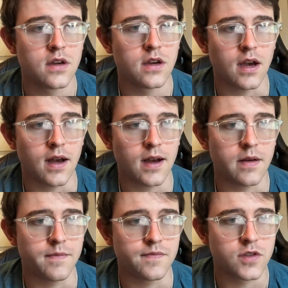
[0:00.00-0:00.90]

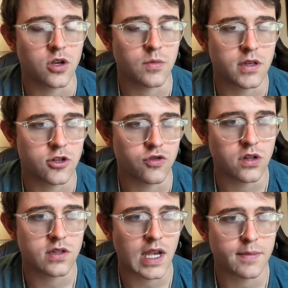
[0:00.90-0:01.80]
So I'm gonna drill
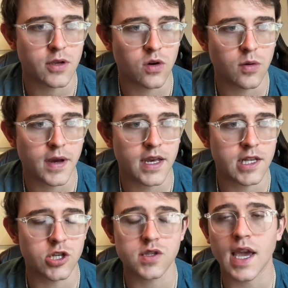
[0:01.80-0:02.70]
and tap the oil pan and
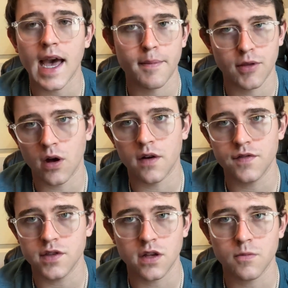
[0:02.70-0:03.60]
just cap it off
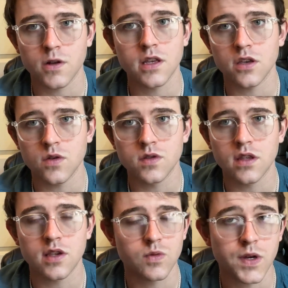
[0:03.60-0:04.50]
until I'm ready to use it.
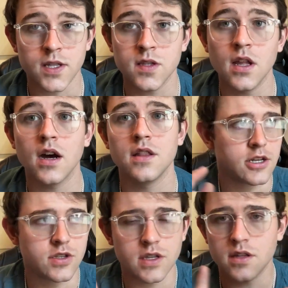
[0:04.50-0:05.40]
This way it's done. I
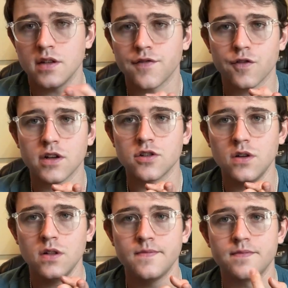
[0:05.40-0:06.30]
just need a
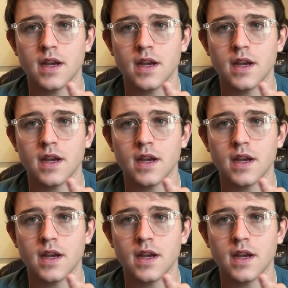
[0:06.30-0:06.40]
differential.